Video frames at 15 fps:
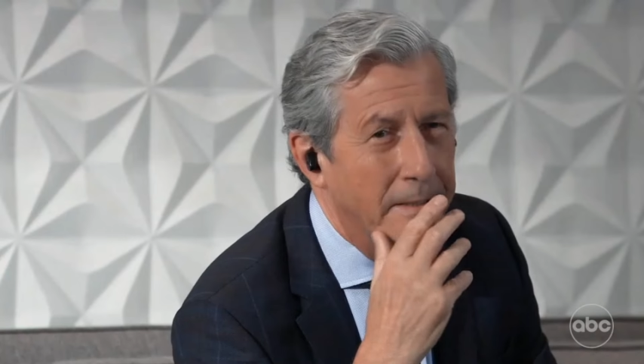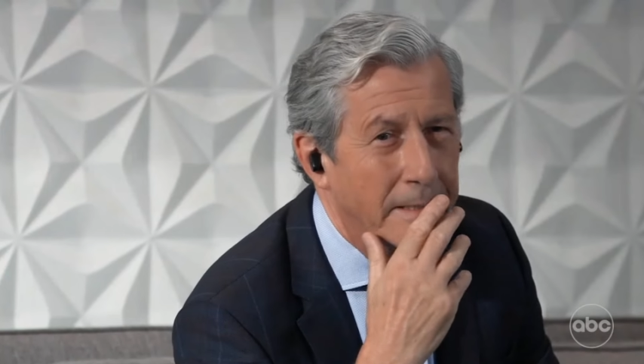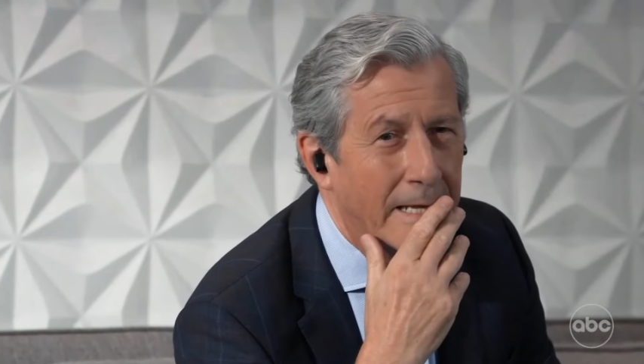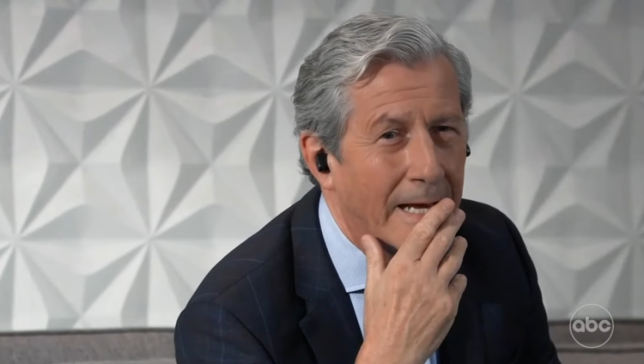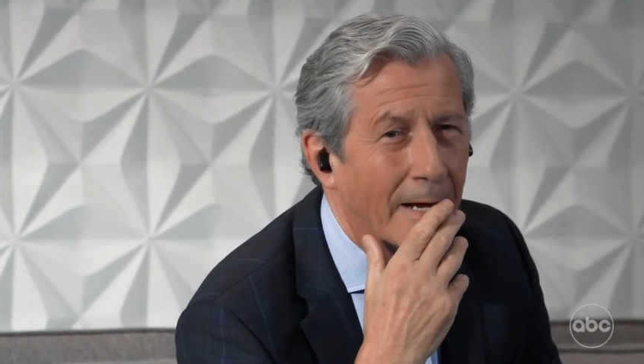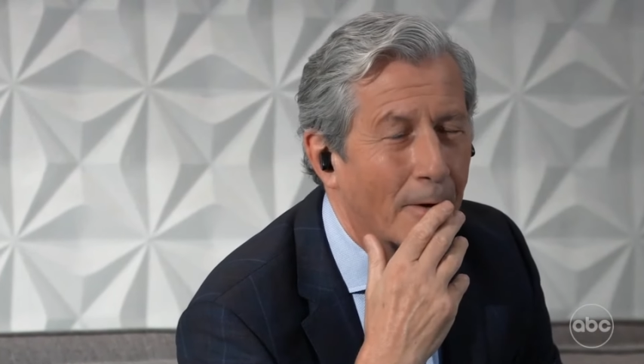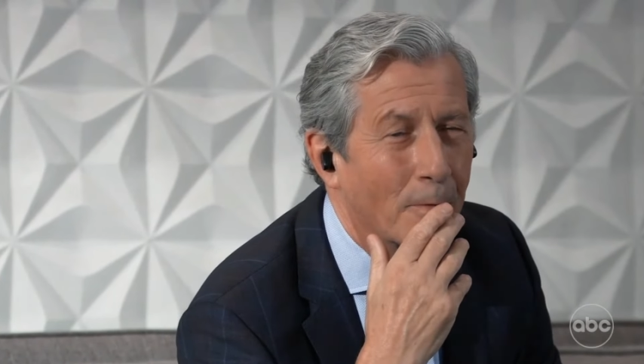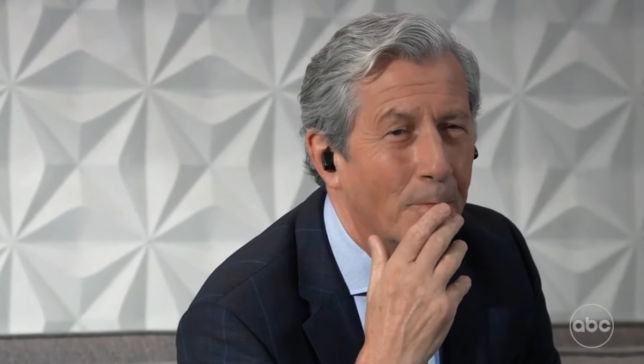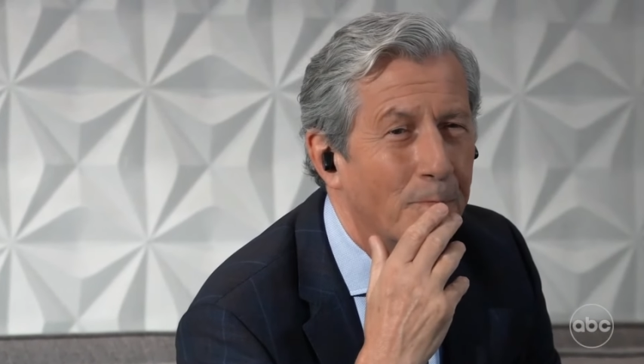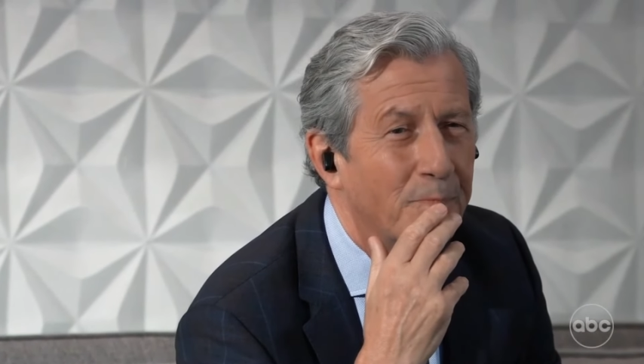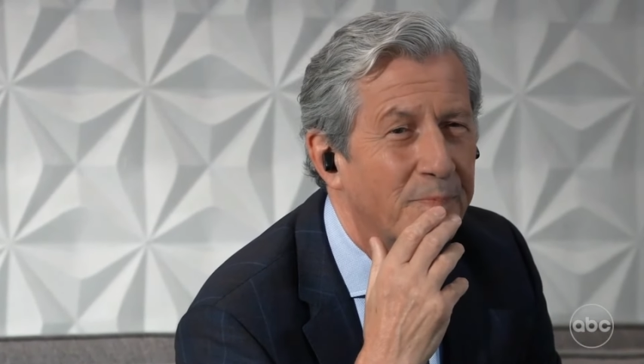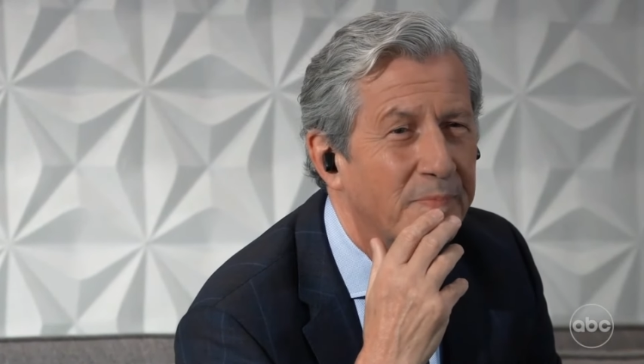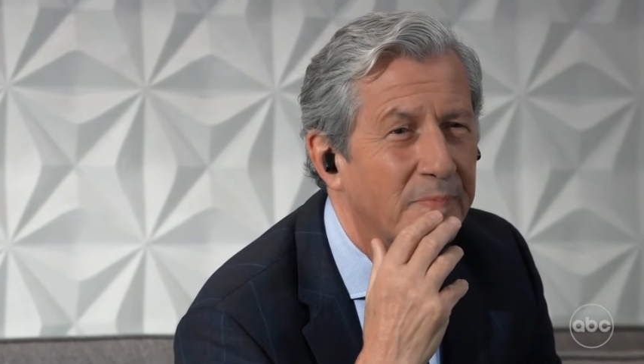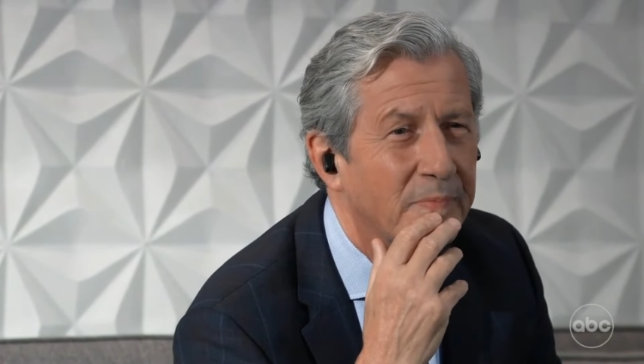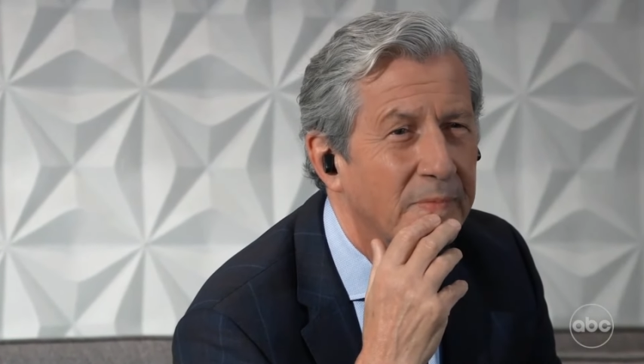Now,
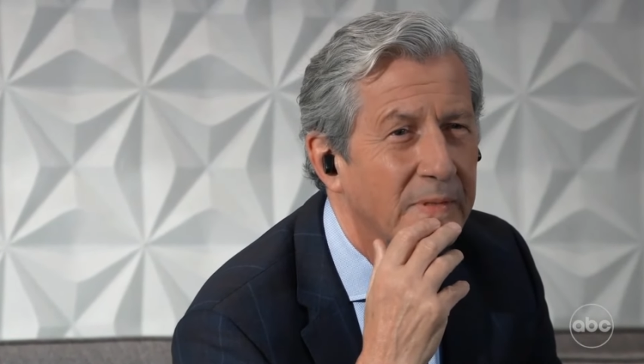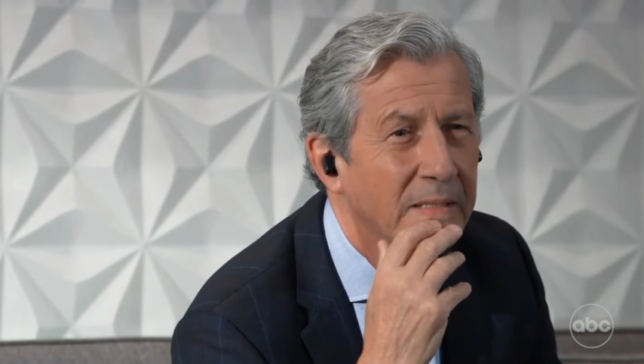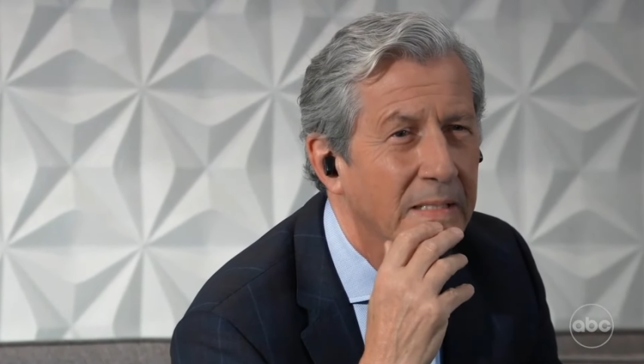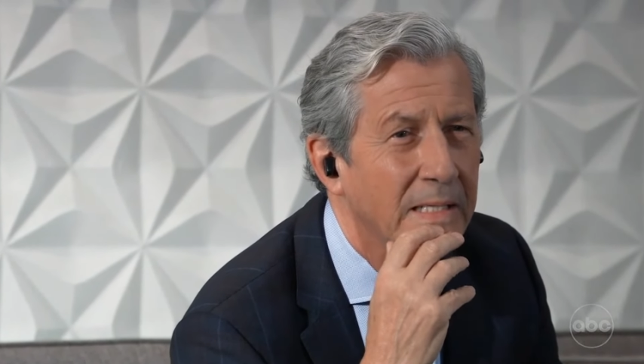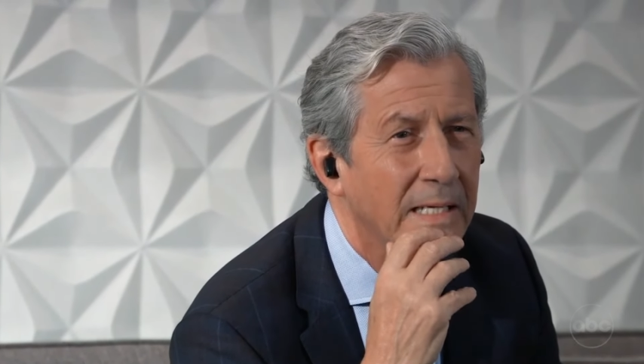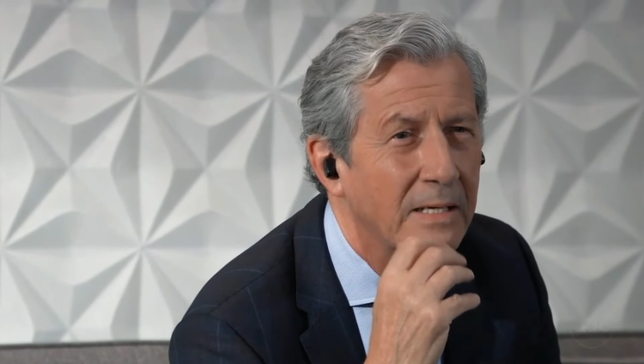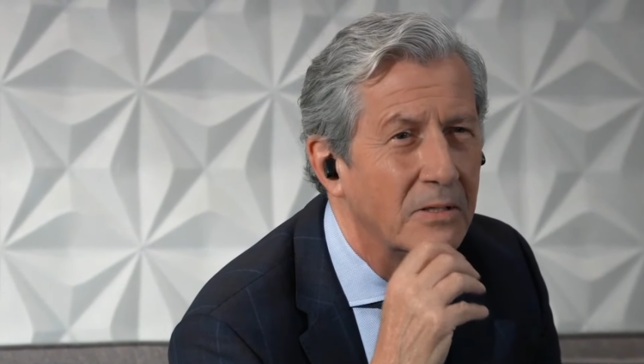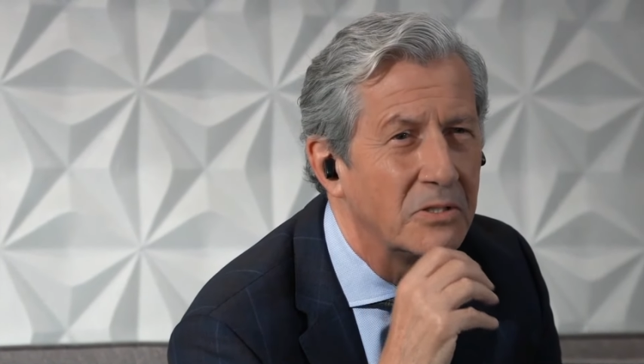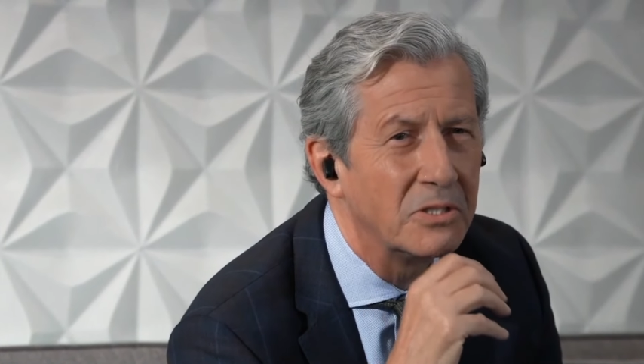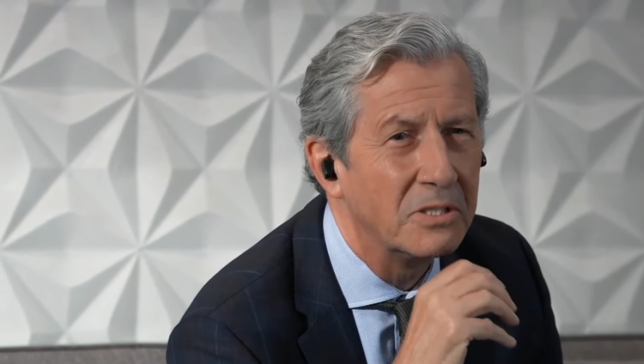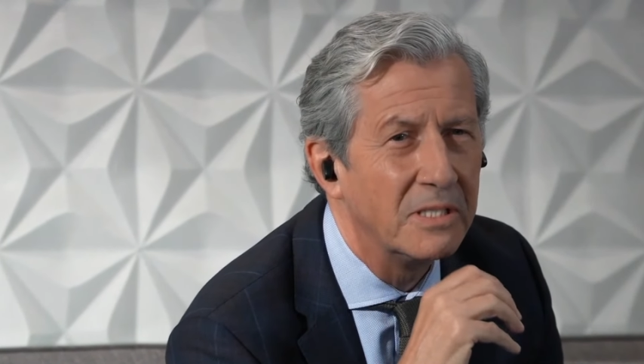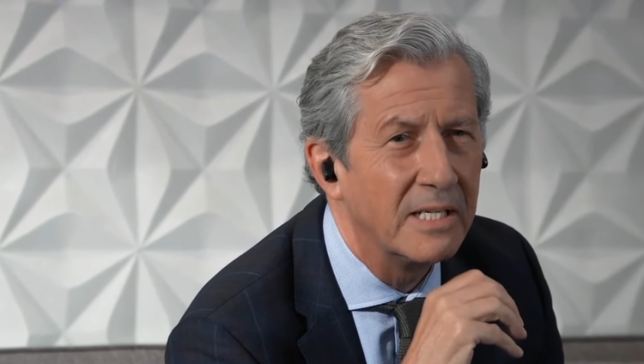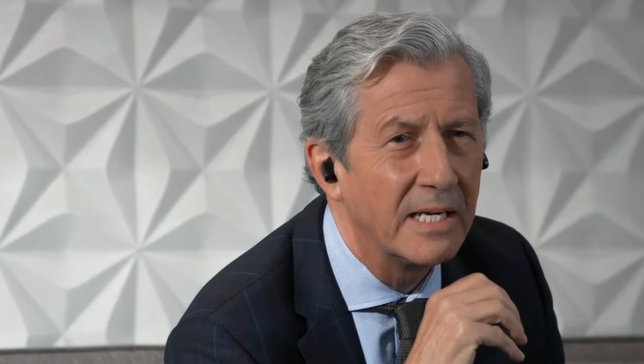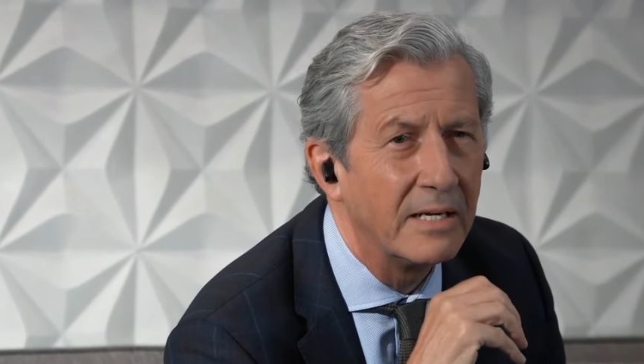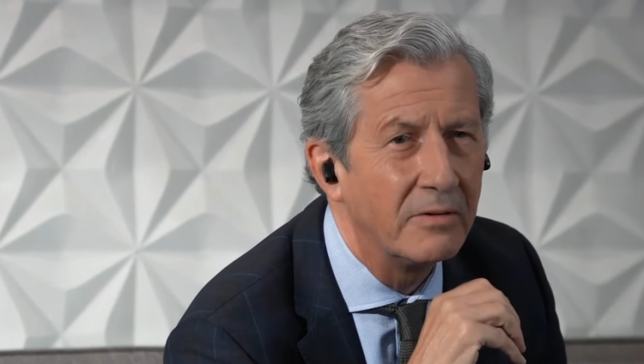how
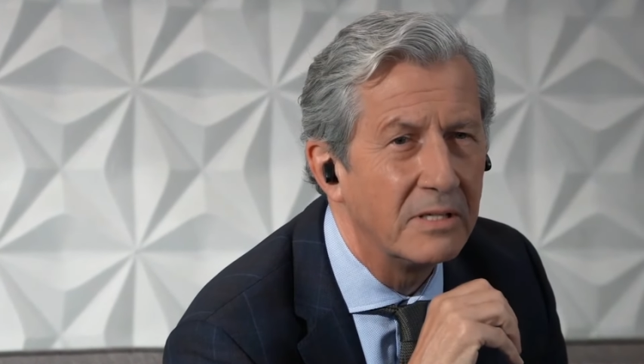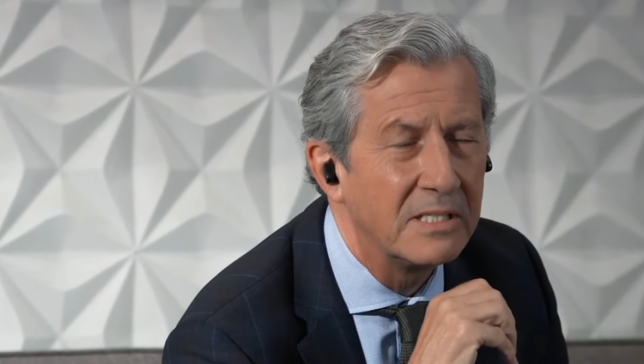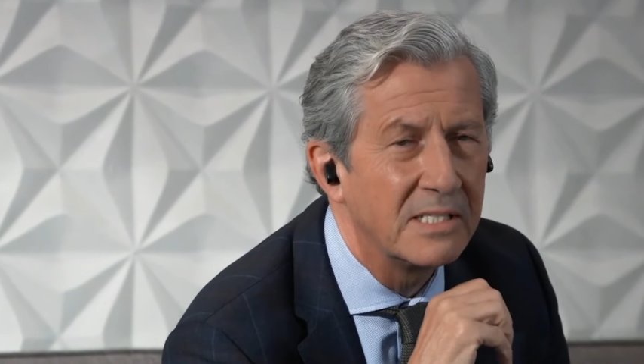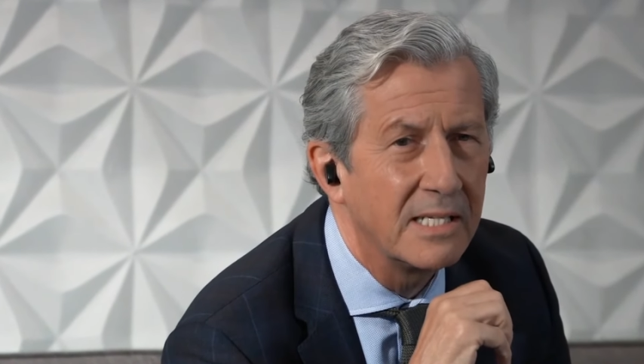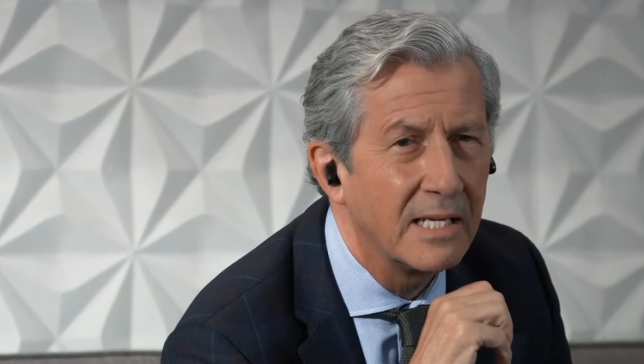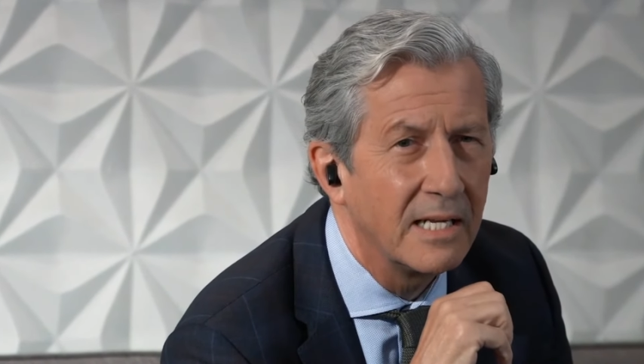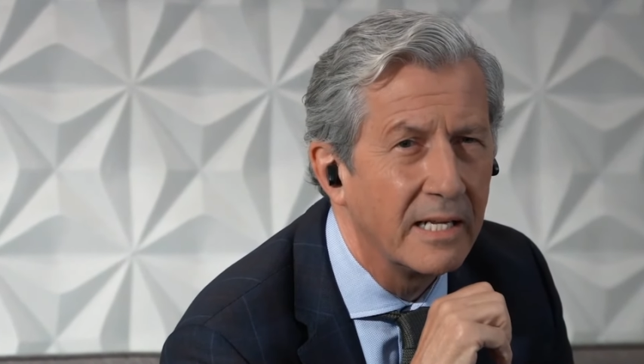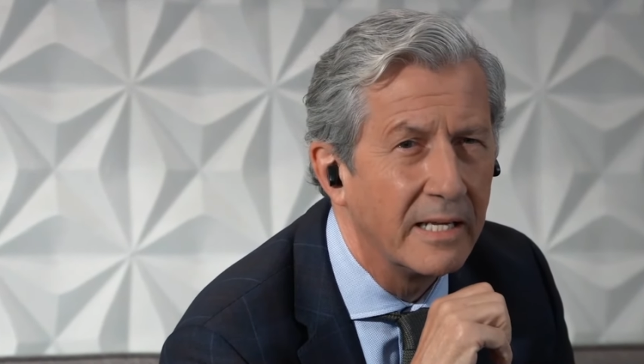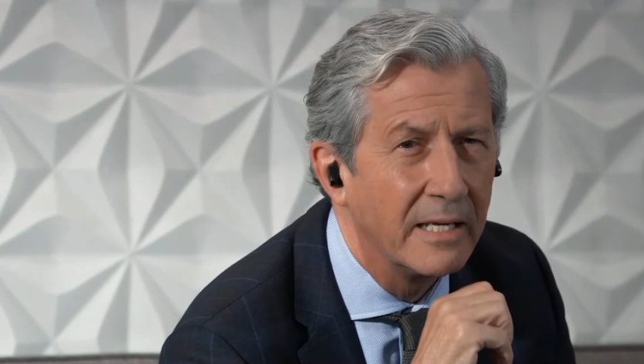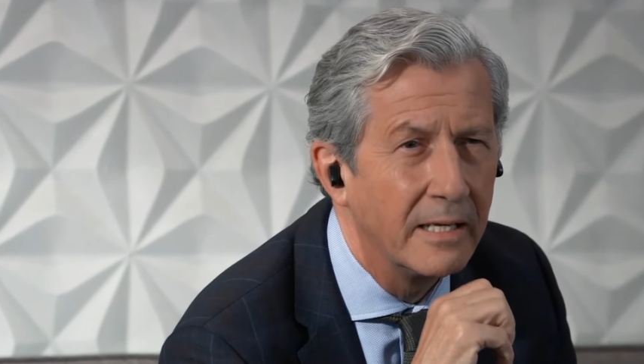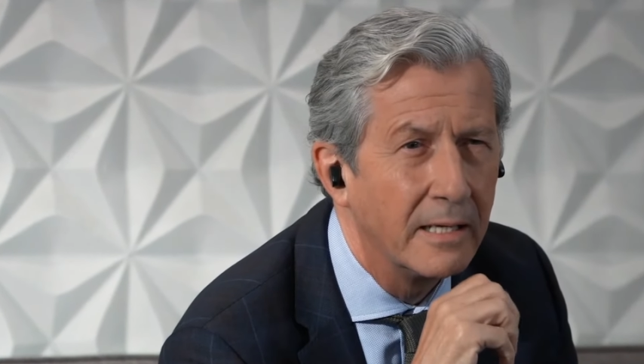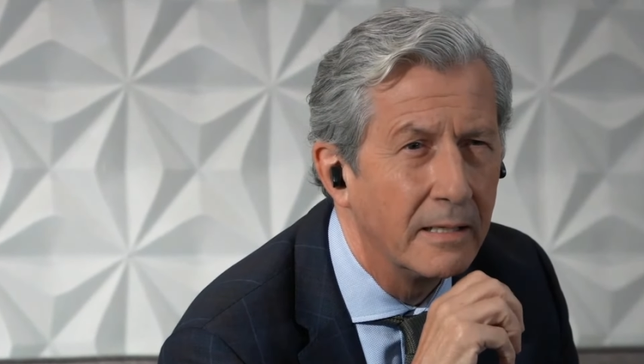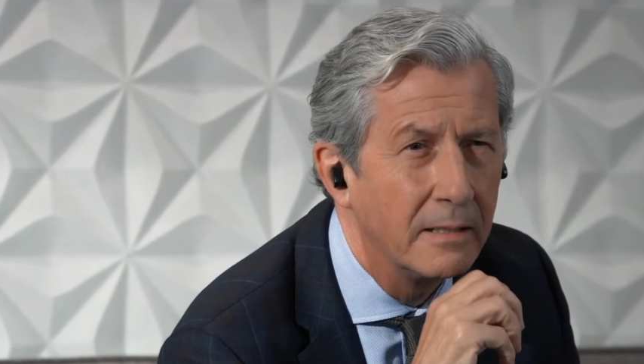should I retaliate?